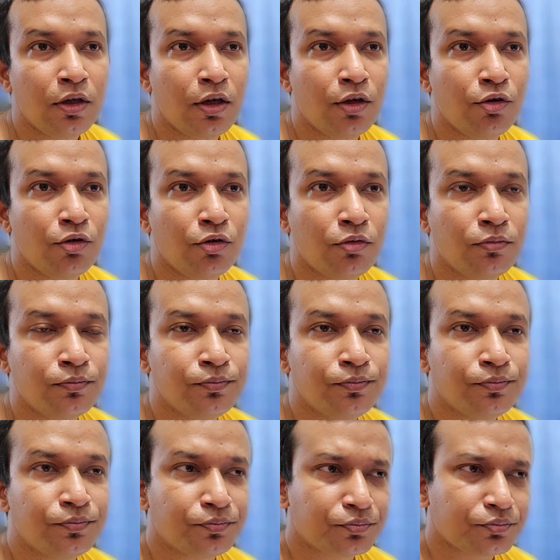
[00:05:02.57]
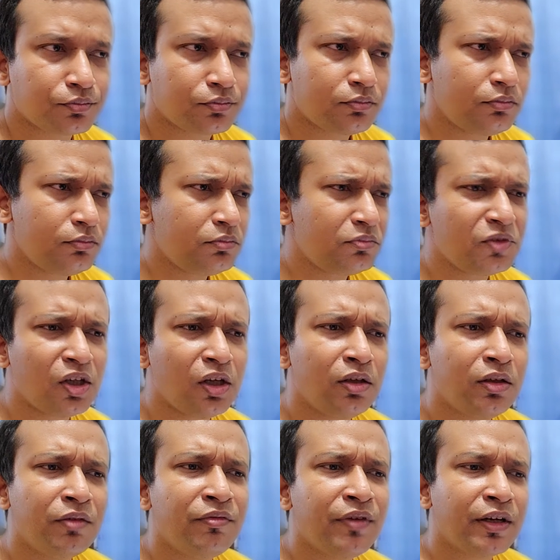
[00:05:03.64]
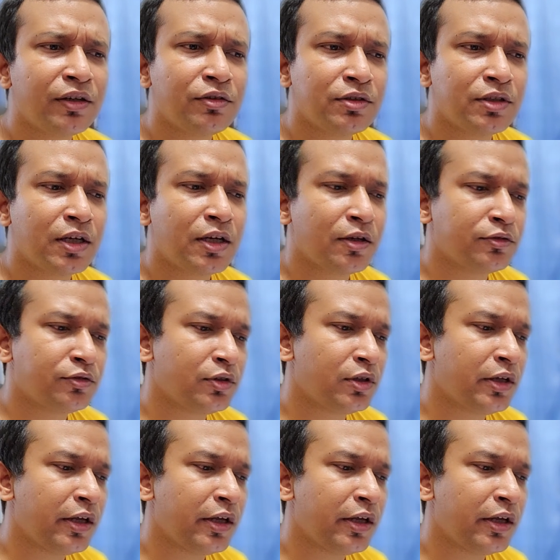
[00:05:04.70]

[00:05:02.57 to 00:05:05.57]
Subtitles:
you know and the factors that actually